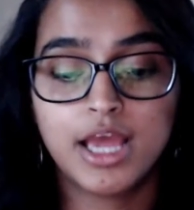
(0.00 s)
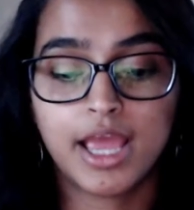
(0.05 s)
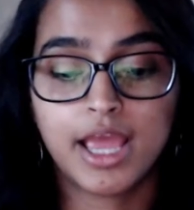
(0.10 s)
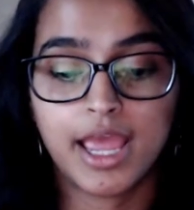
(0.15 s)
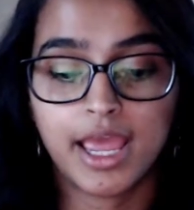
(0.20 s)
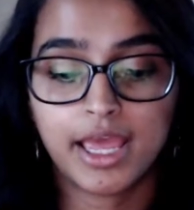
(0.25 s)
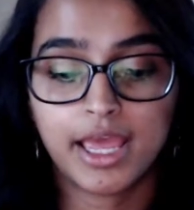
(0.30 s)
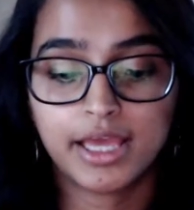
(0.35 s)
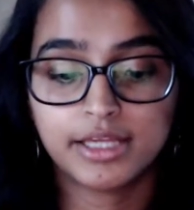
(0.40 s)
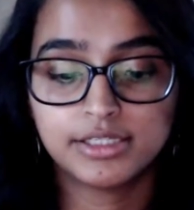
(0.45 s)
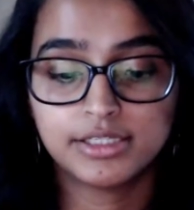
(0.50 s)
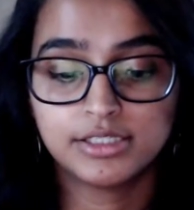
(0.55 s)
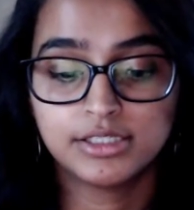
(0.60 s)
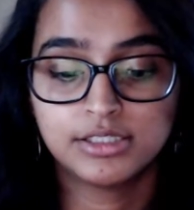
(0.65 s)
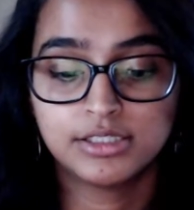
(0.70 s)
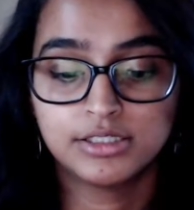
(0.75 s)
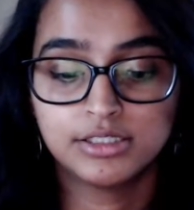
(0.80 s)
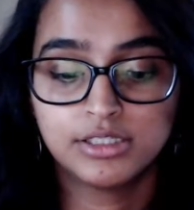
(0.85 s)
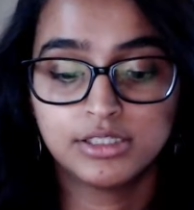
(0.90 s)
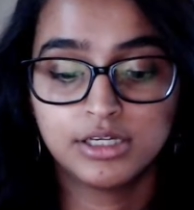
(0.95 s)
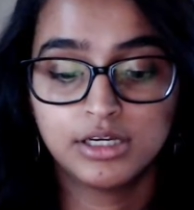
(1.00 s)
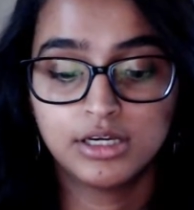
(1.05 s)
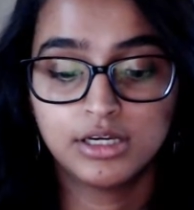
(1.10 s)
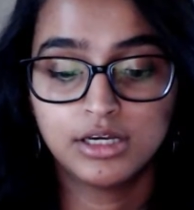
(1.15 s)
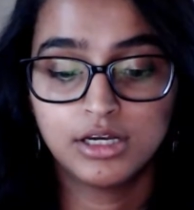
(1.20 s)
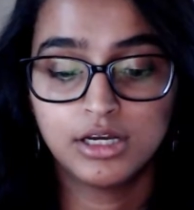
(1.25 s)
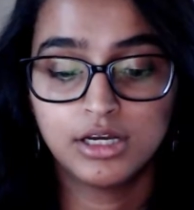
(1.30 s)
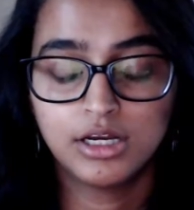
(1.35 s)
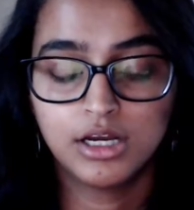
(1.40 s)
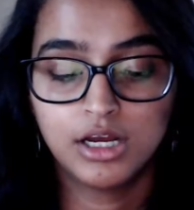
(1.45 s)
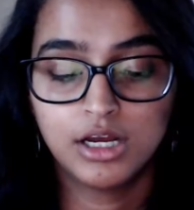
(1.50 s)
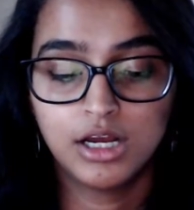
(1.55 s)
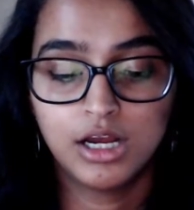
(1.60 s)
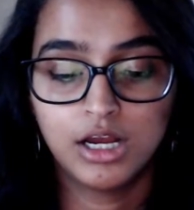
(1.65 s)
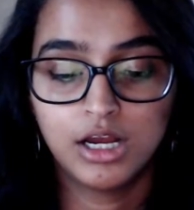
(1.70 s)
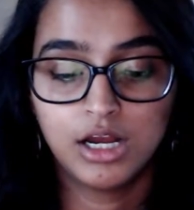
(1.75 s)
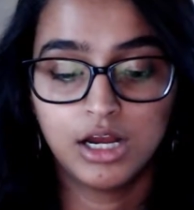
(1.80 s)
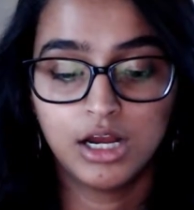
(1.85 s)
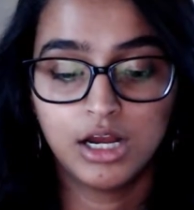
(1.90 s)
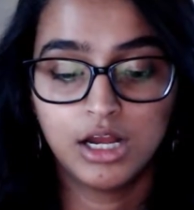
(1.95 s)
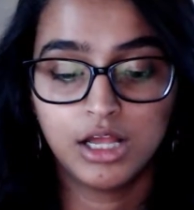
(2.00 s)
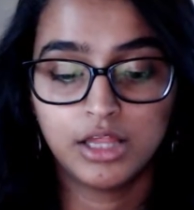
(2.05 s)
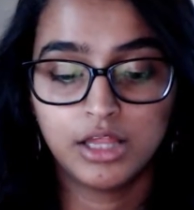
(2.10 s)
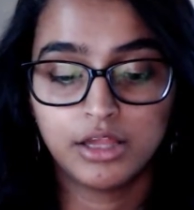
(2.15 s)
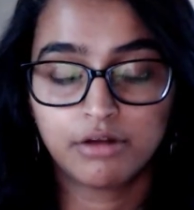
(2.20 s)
And the